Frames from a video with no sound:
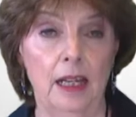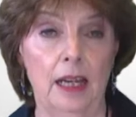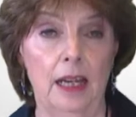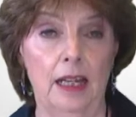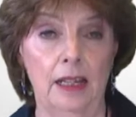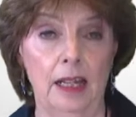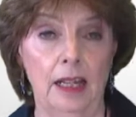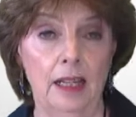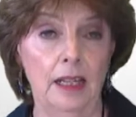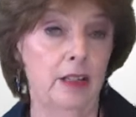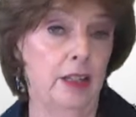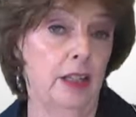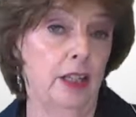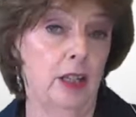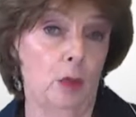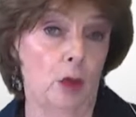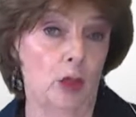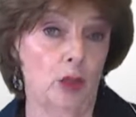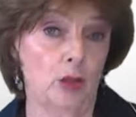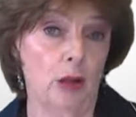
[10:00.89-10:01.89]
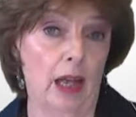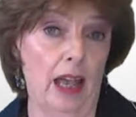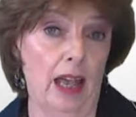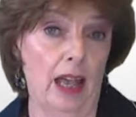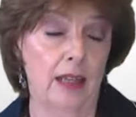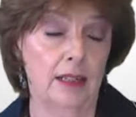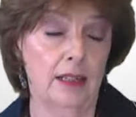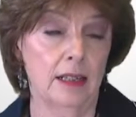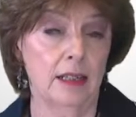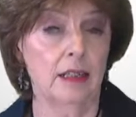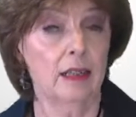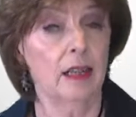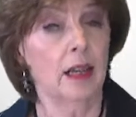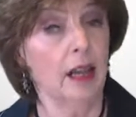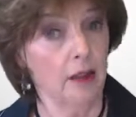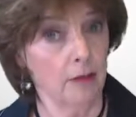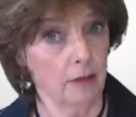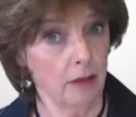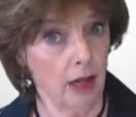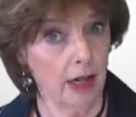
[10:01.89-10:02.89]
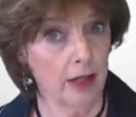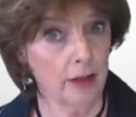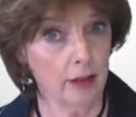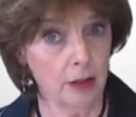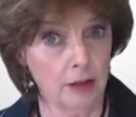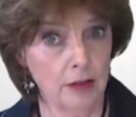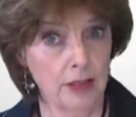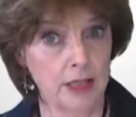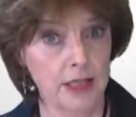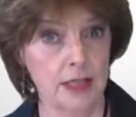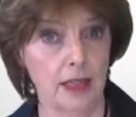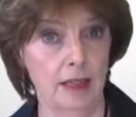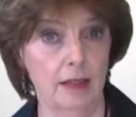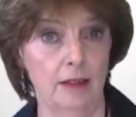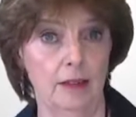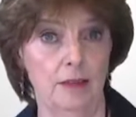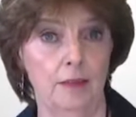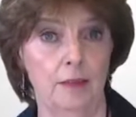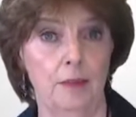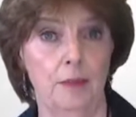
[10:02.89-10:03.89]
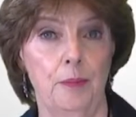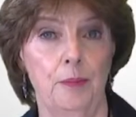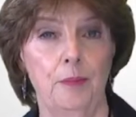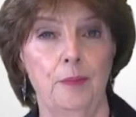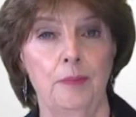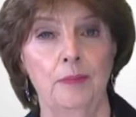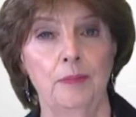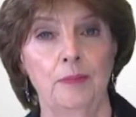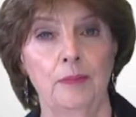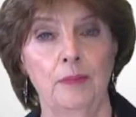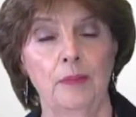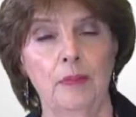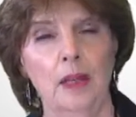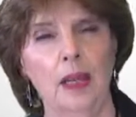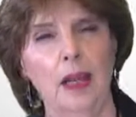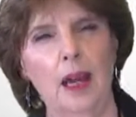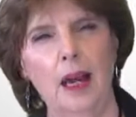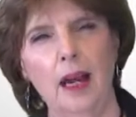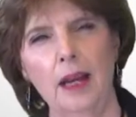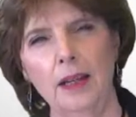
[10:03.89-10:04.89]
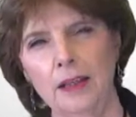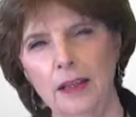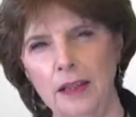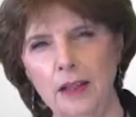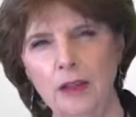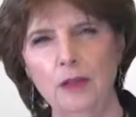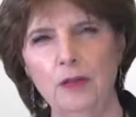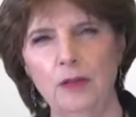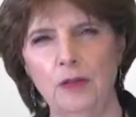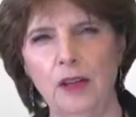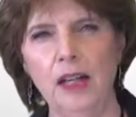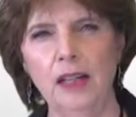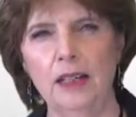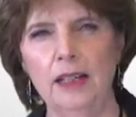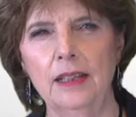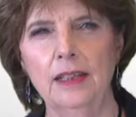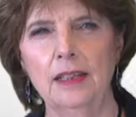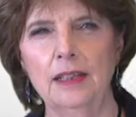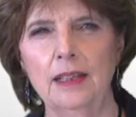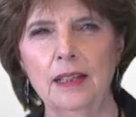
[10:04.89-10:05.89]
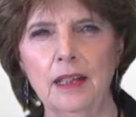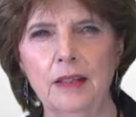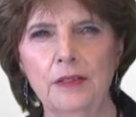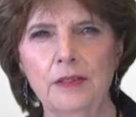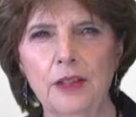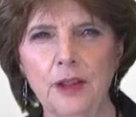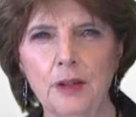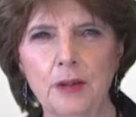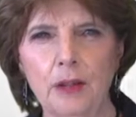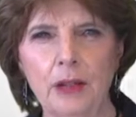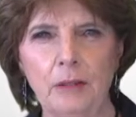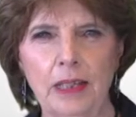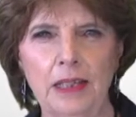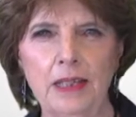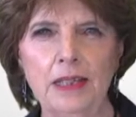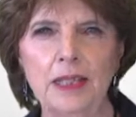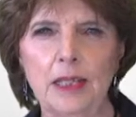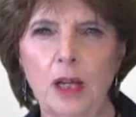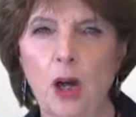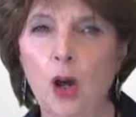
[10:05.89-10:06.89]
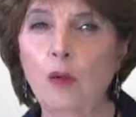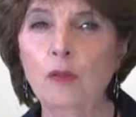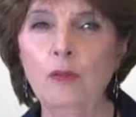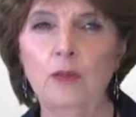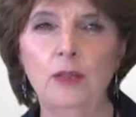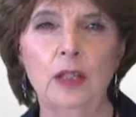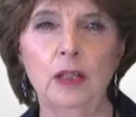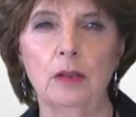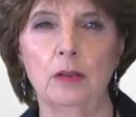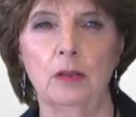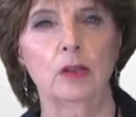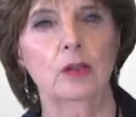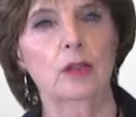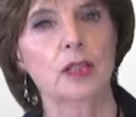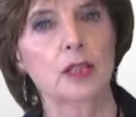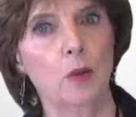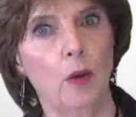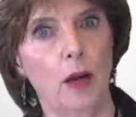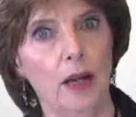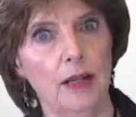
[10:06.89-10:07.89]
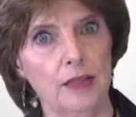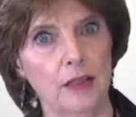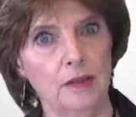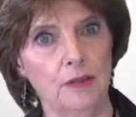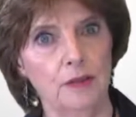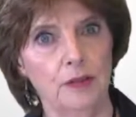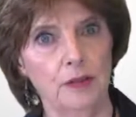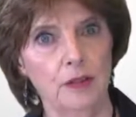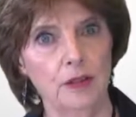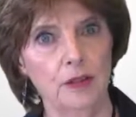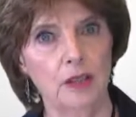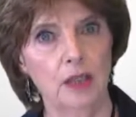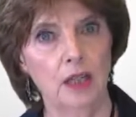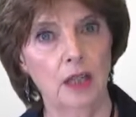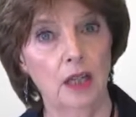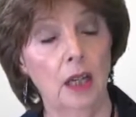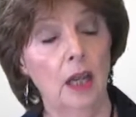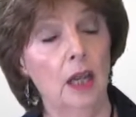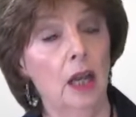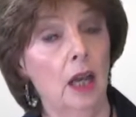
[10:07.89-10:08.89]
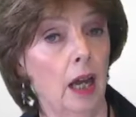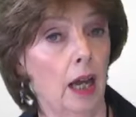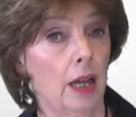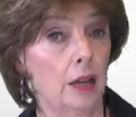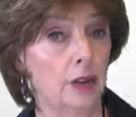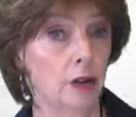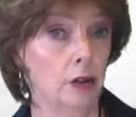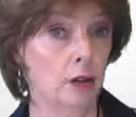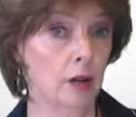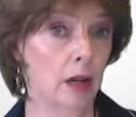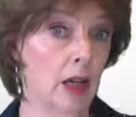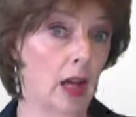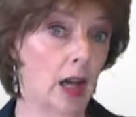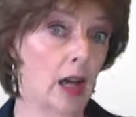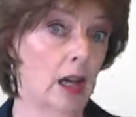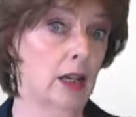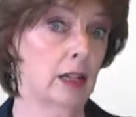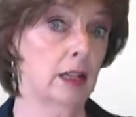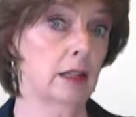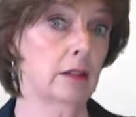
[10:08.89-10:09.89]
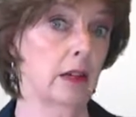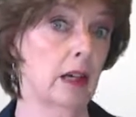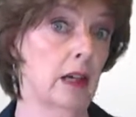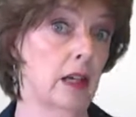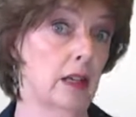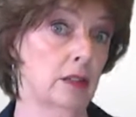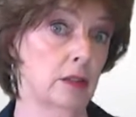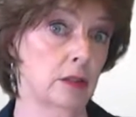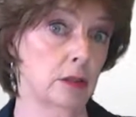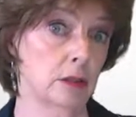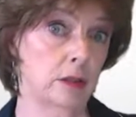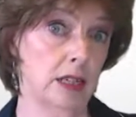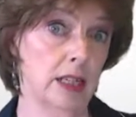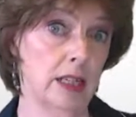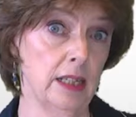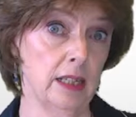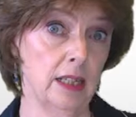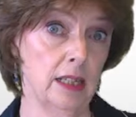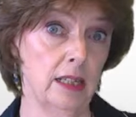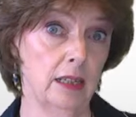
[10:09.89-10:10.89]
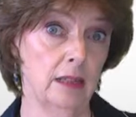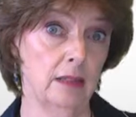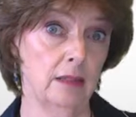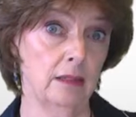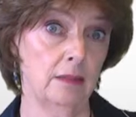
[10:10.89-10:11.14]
and anything you want to add and write those down. I think you'll find that after 3 months the whole field looks quite different and you're on higher ground already.